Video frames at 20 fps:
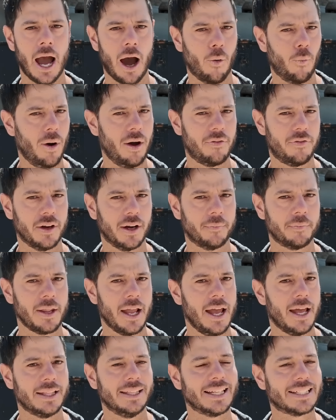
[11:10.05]
However,
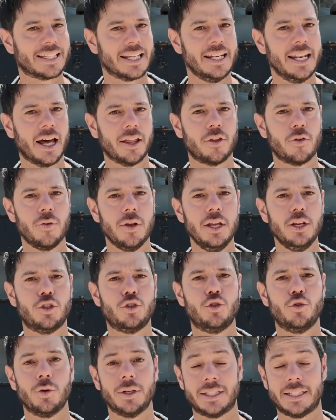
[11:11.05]
there's another
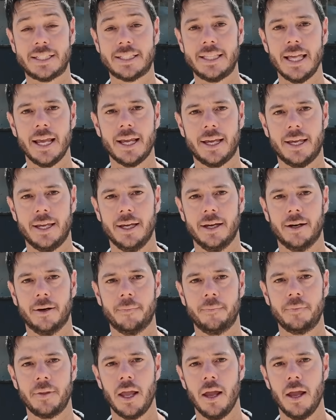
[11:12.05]
issue at stake here.